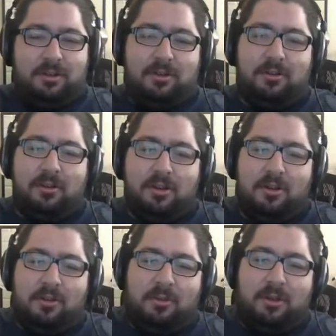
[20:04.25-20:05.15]
Or
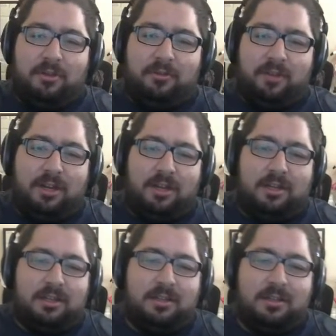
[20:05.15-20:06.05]
what if
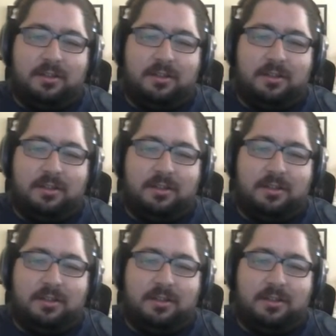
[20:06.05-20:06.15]
how